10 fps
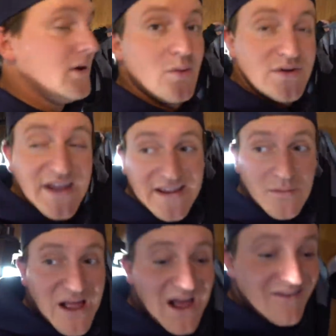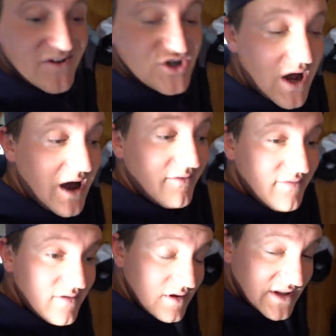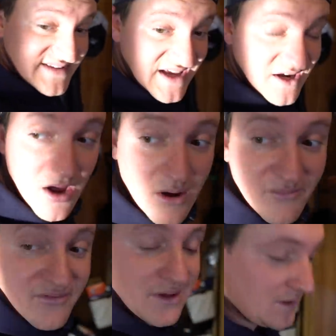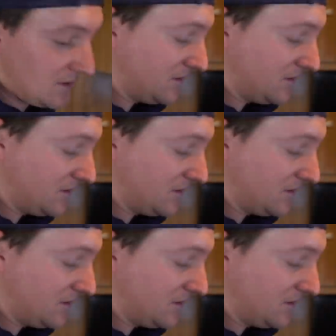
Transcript: We're taking the blackfish off. Let's get comfy.